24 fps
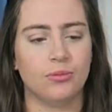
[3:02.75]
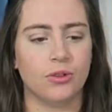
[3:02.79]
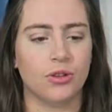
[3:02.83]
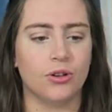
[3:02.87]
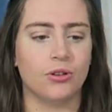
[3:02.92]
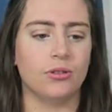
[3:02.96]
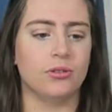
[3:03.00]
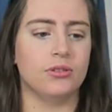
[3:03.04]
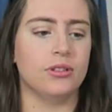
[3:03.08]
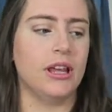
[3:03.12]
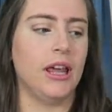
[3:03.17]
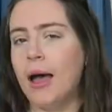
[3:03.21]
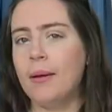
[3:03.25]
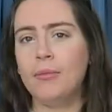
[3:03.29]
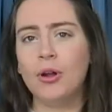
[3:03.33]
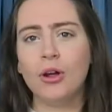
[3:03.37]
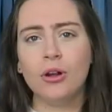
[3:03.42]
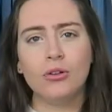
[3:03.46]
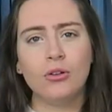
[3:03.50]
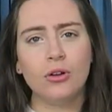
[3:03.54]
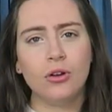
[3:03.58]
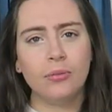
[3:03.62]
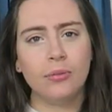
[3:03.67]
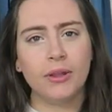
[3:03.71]
calls. I'm
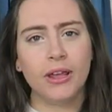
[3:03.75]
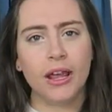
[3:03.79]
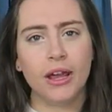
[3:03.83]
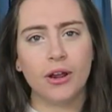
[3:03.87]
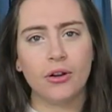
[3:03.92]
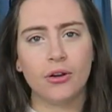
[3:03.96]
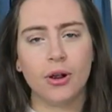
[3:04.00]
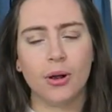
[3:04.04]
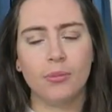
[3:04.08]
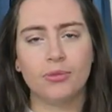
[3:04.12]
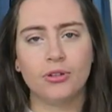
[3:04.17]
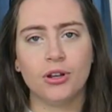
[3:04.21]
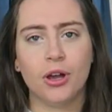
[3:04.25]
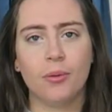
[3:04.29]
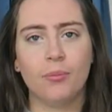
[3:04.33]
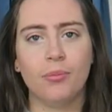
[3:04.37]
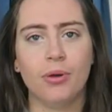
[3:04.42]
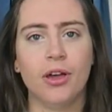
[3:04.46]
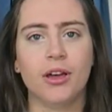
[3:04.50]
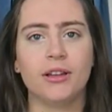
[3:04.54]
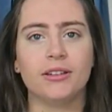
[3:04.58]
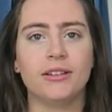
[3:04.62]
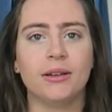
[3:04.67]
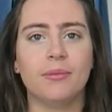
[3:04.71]
not normally a crop top
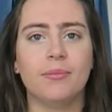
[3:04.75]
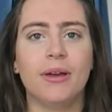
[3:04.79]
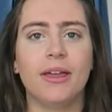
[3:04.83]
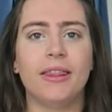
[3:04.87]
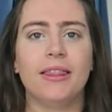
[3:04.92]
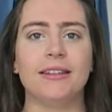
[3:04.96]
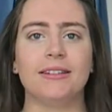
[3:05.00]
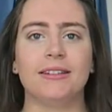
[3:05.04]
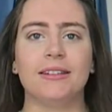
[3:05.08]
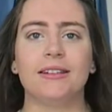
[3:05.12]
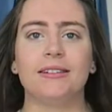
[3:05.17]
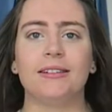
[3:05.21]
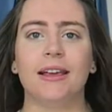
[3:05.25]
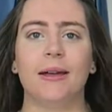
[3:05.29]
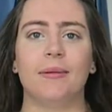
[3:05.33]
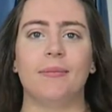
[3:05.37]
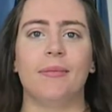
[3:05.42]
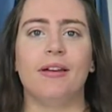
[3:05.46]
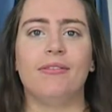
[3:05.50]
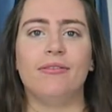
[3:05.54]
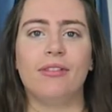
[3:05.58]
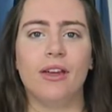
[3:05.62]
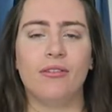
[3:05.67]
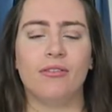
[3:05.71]
person, but this is like
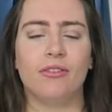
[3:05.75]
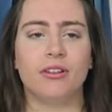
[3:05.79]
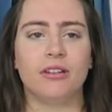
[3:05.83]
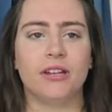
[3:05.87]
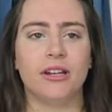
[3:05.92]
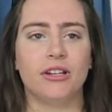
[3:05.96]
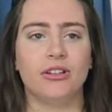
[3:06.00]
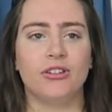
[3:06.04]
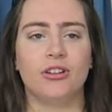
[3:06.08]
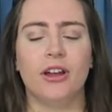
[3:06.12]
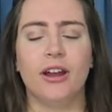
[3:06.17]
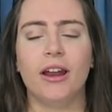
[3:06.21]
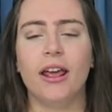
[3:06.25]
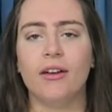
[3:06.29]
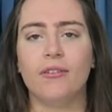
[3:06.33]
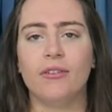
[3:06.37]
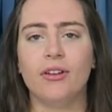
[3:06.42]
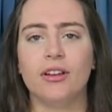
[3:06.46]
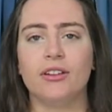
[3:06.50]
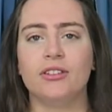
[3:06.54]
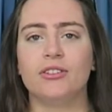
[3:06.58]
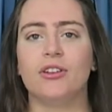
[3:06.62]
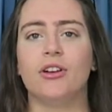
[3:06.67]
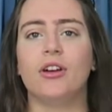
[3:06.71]
my favorite t-shirt
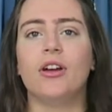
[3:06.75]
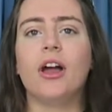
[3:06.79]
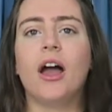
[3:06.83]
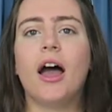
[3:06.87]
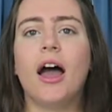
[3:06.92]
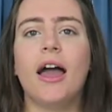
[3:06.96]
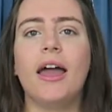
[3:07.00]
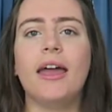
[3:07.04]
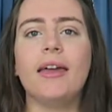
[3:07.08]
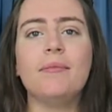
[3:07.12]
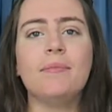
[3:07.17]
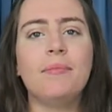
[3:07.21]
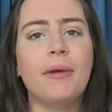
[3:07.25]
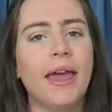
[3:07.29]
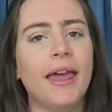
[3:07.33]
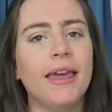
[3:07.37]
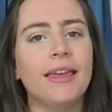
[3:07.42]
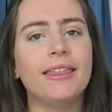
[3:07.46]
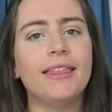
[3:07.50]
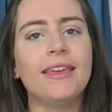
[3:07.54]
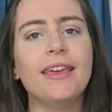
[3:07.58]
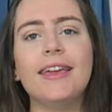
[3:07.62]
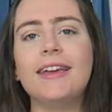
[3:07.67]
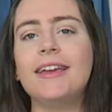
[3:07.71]
ever, so I
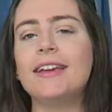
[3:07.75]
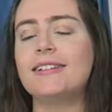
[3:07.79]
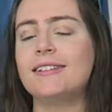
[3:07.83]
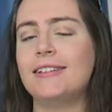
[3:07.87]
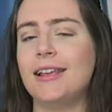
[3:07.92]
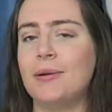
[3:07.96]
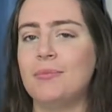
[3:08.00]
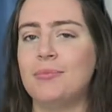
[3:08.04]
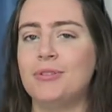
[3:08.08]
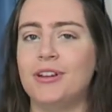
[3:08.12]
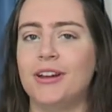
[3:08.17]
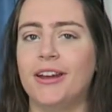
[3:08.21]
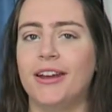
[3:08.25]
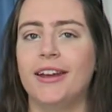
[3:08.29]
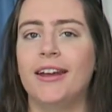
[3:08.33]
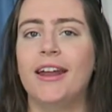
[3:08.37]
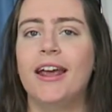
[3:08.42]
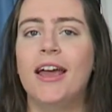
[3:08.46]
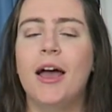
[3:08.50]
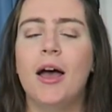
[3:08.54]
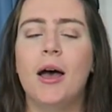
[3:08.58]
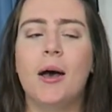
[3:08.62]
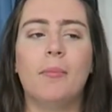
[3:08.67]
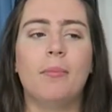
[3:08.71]
make the exception,
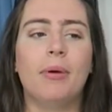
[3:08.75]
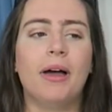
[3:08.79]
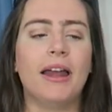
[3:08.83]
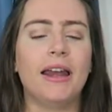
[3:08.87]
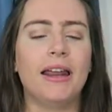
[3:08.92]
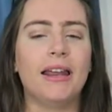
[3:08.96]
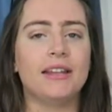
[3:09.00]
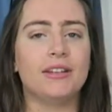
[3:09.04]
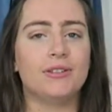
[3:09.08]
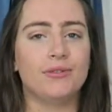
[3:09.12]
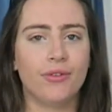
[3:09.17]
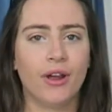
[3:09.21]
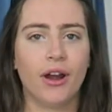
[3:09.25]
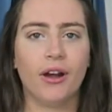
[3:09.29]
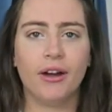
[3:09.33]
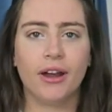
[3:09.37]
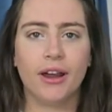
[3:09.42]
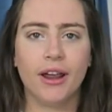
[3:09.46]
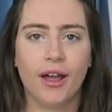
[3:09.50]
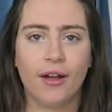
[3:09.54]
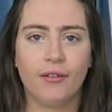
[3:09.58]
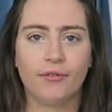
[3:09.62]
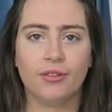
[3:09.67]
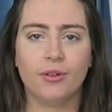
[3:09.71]
but it's very
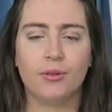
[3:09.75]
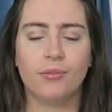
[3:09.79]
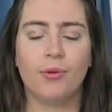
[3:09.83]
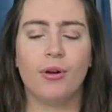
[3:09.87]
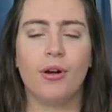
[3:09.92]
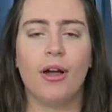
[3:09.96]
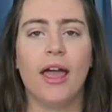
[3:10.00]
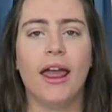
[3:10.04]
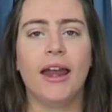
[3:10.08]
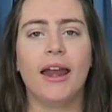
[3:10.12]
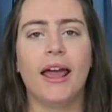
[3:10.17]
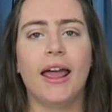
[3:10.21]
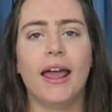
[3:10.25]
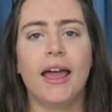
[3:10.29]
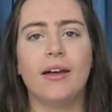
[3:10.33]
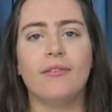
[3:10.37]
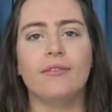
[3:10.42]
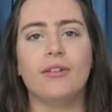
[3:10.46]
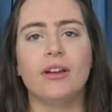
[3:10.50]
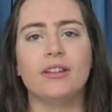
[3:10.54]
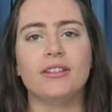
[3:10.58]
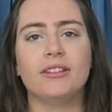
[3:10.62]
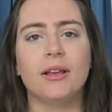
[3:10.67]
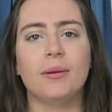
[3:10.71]
comfortable and I
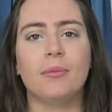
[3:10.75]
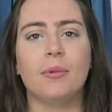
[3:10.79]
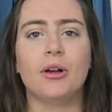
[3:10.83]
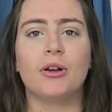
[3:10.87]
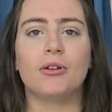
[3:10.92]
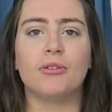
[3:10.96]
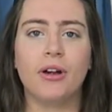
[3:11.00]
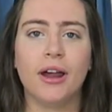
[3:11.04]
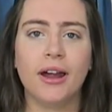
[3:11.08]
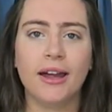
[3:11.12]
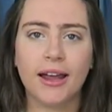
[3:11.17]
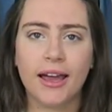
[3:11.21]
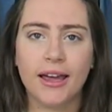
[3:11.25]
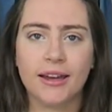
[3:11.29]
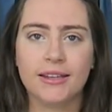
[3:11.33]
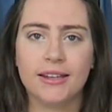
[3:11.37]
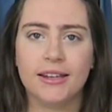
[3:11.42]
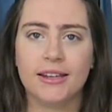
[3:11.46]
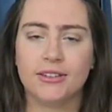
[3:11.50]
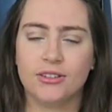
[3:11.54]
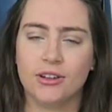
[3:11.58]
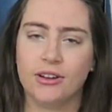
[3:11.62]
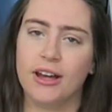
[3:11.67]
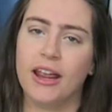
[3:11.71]
have some great
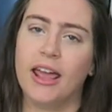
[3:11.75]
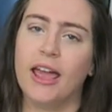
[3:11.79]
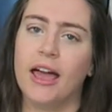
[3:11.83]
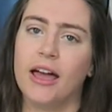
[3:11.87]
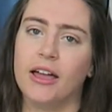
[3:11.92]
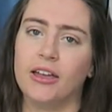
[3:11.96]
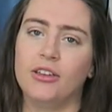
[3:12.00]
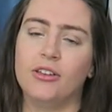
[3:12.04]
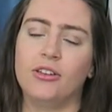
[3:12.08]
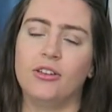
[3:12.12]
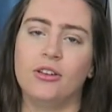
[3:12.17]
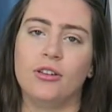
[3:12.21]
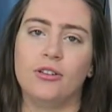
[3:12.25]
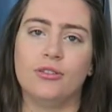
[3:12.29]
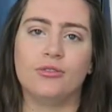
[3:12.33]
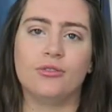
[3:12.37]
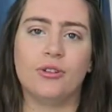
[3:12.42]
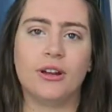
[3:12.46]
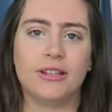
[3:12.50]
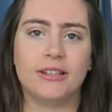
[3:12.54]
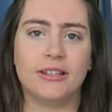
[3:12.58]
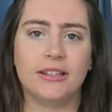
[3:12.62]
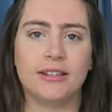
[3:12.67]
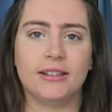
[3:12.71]
ideas on how you can
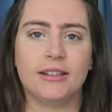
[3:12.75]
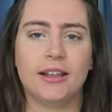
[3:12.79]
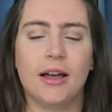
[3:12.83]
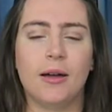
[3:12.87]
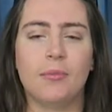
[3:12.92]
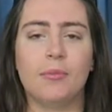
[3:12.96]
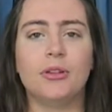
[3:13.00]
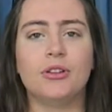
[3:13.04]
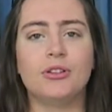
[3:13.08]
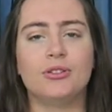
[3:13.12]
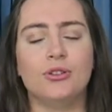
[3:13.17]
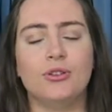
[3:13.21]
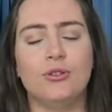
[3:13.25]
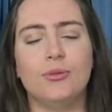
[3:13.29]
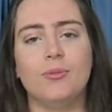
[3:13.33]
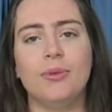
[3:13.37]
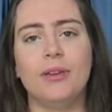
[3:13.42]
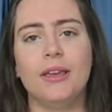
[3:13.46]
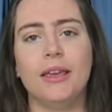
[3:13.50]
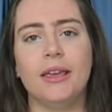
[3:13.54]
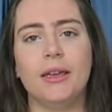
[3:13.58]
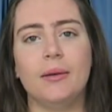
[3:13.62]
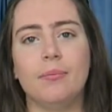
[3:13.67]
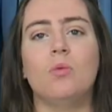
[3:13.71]
dress this up to
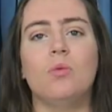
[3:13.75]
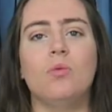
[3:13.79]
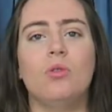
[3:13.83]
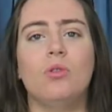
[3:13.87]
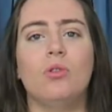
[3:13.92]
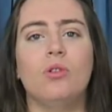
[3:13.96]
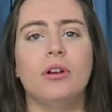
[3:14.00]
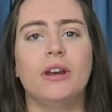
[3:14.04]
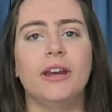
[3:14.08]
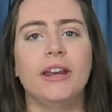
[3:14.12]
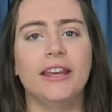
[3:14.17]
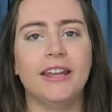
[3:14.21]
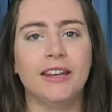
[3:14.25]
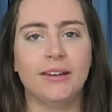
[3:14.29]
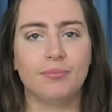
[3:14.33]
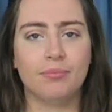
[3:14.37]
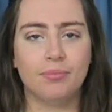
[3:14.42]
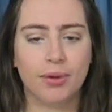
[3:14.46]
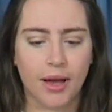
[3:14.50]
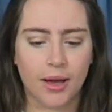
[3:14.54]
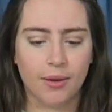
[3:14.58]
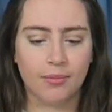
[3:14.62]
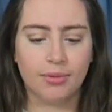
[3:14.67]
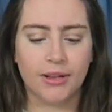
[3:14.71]
be worn in
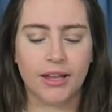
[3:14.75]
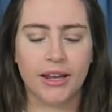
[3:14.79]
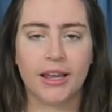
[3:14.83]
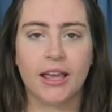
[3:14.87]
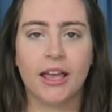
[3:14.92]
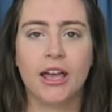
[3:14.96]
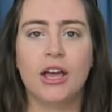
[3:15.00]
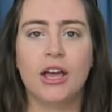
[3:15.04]
public.